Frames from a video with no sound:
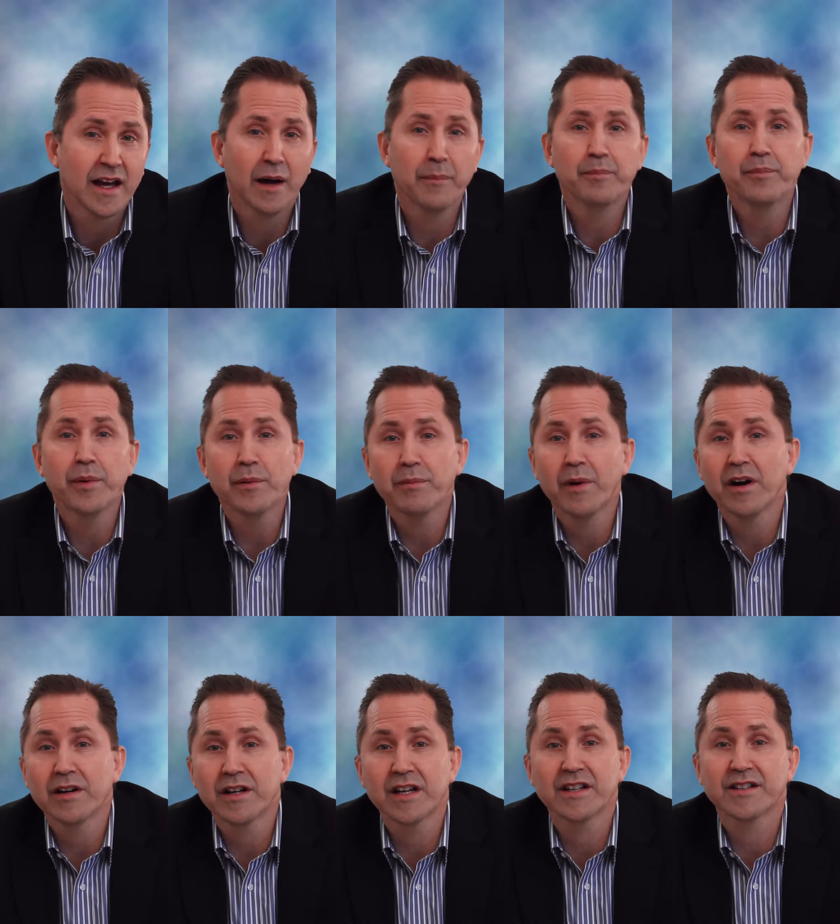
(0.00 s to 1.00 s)
and
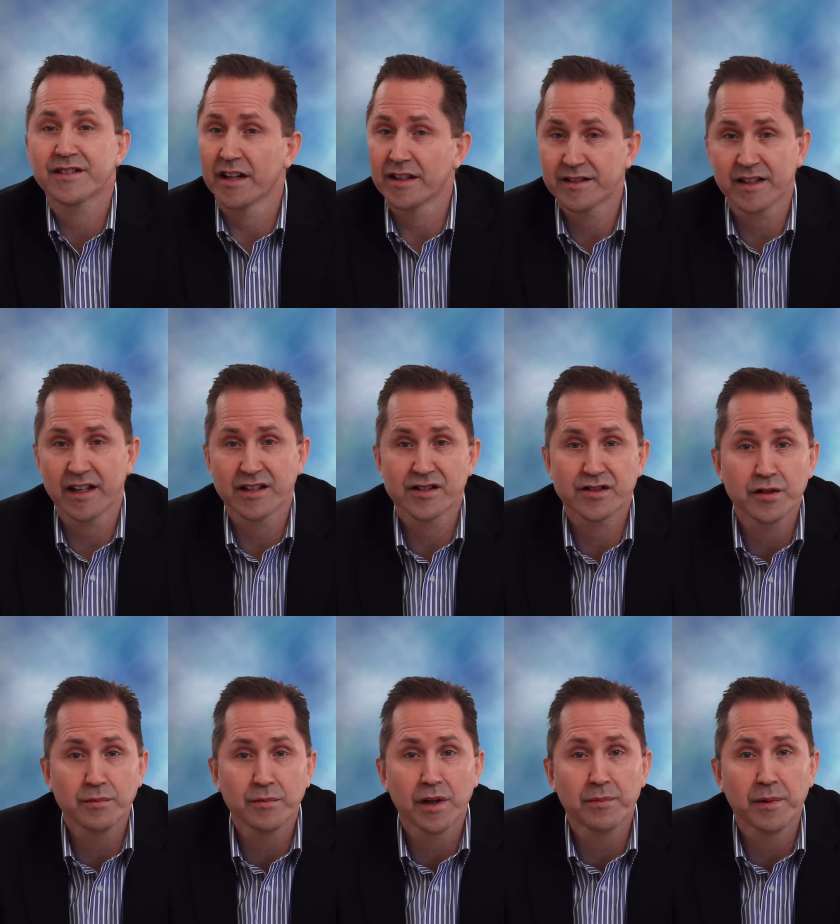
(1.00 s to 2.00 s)
bookmarking sites like
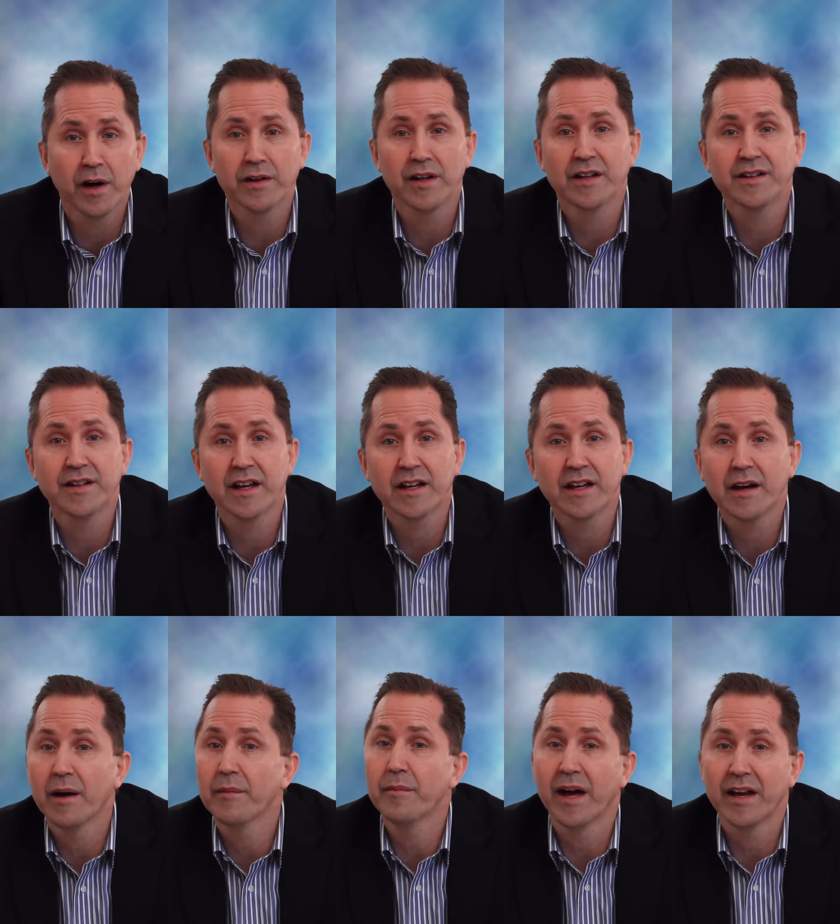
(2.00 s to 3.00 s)
StumbleUpon and Dig
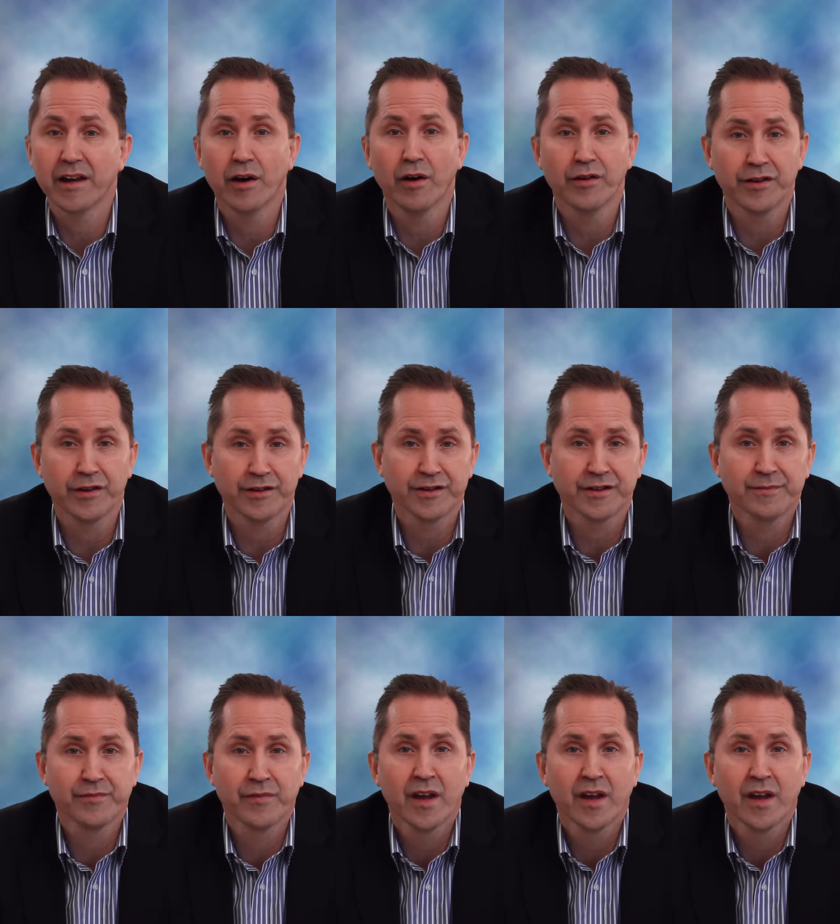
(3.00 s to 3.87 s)
and many others.